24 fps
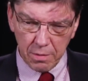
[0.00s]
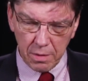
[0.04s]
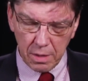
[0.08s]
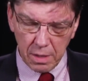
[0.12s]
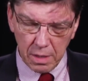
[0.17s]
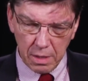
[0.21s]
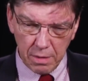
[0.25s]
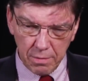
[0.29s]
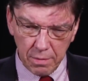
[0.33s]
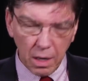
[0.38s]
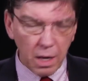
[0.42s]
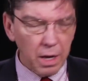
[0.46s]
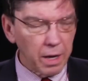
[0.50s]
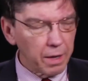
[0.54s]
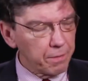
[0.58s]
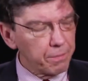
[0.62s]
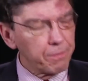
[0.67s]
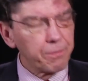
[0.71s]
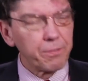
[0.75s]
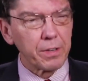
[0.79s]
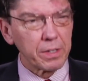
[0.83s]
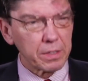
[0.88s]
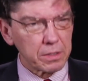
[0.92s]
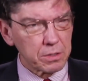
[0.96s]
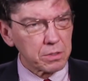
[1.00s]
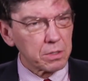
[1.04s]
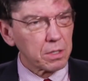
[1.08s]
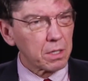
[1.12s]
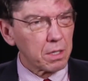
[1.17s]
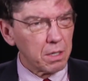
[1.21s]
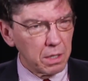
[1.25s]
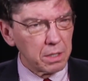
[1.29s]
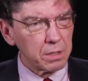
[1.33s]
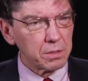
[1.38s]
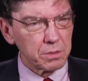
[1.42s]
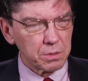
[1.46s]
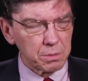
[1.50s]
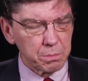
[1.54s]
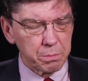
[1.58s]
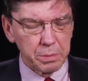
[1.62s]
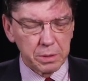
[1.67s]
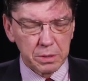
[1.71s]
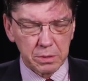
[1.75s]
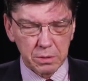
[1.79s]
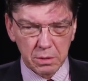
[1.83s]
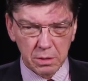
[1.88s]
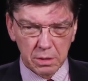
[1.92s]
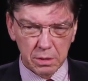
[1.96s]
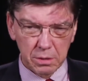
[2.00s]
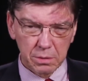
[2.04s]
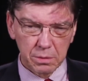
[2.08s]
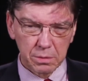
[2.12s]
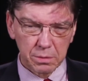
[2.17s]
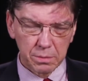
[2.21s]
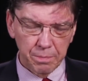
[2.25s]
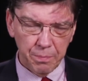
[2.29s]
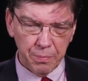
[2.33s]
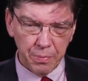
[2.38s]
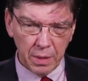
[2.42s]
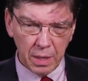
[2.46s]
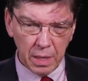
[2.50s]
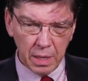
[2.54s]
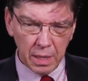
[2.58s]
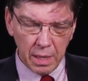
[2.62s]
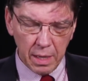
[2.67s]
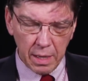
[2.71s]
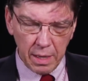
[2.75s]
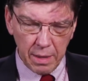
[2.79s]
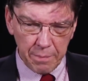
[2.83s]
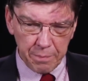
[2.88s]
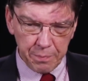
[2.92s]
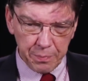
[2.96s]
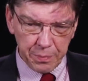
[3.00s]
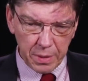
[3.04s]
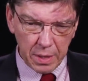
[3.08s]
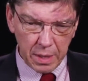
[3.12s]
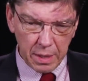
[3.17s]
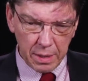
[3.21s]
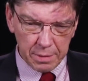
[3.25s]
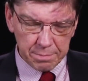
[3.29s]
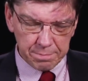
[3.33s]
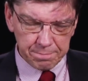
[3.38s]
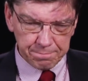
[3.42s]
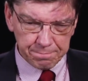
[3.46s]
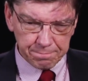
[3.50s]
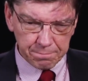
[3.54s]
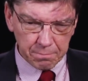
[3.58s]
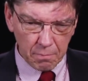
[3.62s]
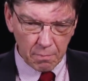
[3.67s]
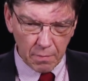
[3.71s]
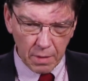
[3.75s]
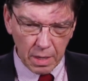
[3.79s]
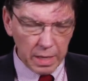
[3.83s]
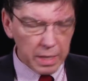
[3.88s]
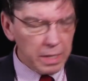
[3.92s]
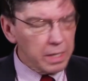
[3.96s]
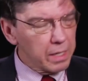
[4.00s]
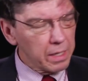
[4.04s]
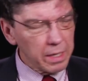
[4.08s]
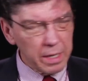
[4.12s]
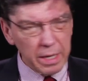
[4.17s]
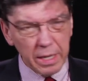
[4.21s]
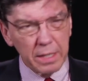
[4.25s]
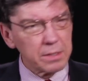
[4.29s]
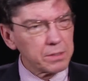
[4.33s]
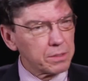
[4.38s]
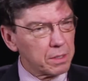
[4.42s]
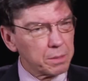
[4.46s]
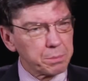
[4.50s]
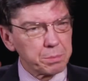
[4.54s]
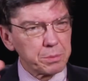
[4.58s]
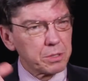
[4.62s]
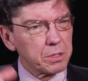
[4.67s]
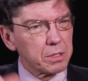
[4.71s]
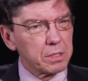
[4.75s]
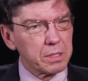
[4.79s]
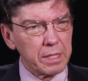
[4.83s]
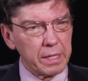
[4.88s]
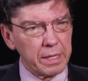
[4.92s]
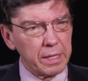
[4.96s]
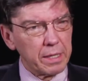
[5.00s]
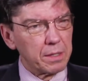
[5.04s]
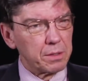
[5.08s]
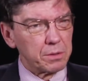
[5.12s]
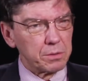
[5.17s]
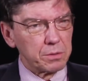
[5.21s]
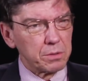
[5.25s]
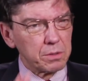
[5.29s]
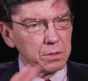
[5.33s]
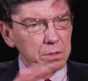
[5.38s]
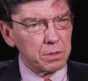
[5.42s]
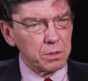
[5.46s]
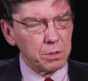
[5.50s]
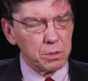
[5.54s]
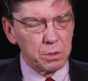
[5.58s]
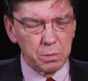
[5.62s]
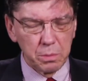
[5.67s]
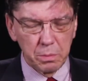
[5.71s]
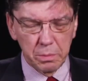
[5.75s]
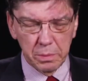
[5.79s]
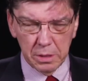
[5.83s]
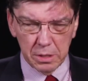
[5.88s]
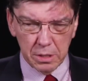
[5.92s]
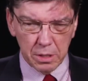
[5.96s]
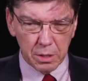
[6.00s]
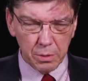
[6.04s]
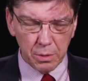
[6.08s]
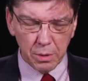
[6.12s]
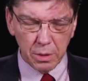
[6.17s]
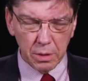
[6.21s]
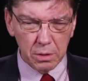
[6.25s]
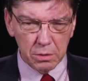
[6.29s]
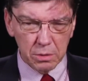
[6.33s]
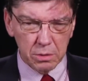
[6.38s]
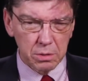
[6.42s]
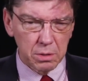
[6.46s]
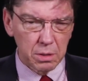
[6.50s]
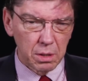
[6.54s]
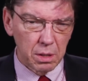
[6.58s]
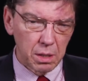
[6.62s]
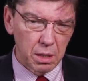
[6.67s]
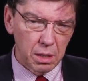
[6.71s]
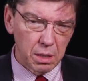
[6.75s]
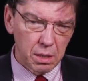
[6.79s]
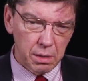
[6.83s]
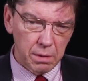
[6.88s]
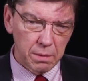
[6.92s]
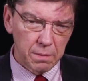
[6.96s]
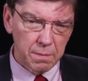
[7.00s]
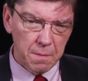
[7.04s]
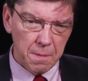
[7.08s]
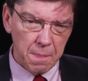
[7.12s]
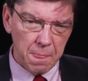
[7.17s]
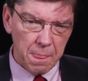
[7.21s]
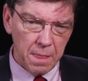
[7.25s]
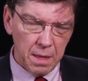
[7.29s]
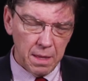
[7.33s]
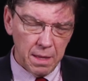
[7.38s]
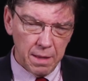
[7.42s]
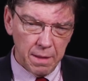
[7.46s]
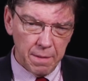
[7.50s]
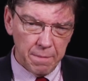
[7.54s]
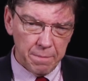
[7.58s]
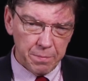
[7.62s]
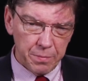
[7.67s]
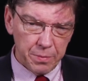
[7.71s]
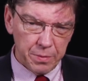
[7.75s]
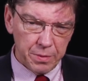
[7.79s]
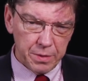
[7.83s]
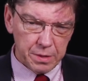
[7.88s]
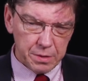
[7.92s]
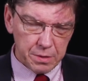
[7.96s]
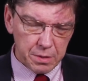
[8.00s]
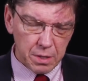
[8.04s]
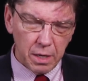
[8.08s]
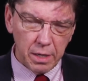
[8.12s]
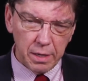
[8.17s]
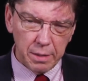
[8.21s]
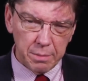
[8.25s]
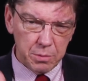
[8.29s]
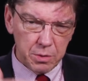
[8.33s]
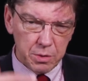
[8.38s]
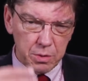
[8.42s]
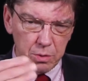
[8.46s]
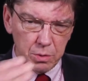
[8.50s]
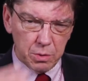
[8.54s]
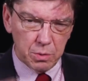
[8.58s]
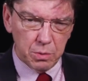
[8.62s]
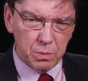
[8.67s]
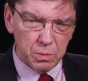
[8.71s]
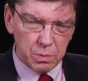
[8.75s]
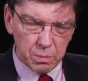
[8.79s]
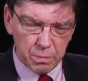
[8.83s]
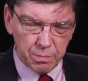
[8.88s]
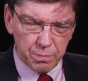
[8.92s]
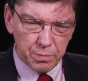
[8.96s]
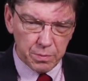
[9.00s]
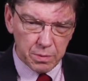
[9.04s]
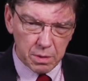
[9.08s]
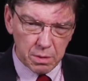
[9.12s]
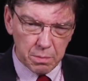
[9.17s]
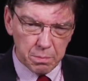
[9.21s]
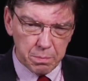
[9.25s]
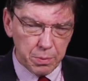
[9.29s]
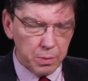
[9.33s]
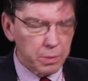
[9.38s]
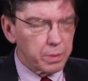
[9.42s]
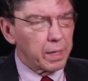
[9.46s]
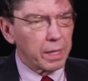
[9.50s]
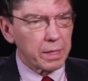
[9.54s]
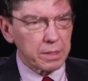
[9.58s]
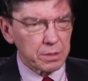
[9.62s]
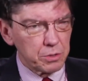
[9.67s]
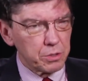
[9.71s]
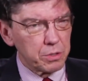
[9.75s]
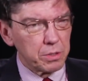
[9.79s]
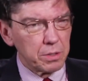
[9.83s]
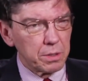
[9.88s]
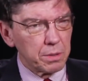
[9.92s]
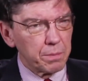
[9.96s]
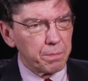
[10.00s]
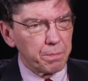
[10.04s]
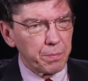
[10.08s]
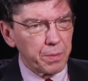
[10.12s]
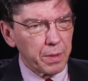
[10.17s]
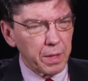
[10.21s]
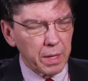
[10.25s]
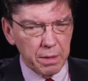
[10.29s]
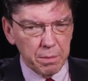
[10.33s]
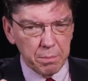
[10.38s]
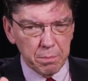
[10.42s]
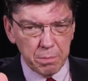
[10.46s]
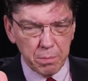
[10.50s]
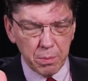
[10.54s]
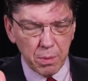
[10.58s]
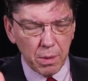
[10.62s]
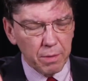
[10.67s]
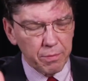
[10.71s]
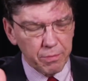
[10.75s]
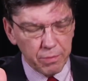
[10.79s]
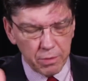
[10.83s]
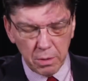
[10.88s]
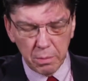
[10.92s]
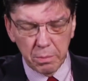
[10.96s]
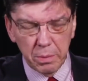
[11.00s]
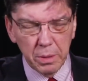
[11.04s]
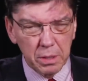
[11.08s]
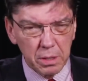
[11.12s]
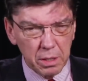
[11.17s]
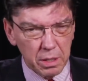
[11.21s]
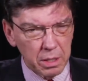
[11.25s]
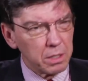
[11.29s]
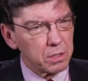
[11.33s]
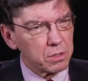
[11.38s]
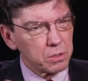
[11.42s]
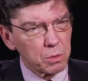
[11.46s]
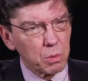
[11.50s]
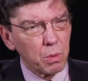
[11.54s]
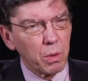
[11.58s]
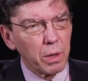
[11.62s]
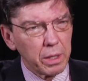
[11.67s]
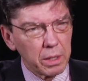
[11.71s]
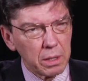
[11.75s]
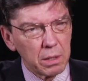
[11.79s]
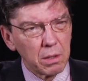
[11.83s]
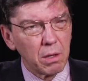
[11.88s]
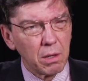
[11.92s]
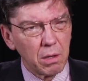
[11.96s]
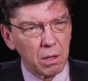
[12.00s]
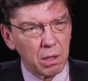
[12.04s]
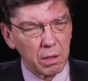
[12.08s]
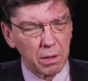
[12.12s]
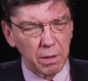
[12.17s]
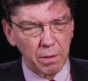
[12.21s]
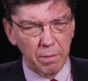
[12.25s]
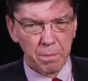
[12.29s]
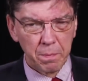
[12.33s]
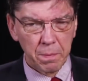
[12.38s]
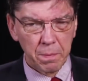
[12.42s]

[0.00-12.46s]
high fixed cost business. And it has ups and downs. New materials are, the time to production and profitability is quite long.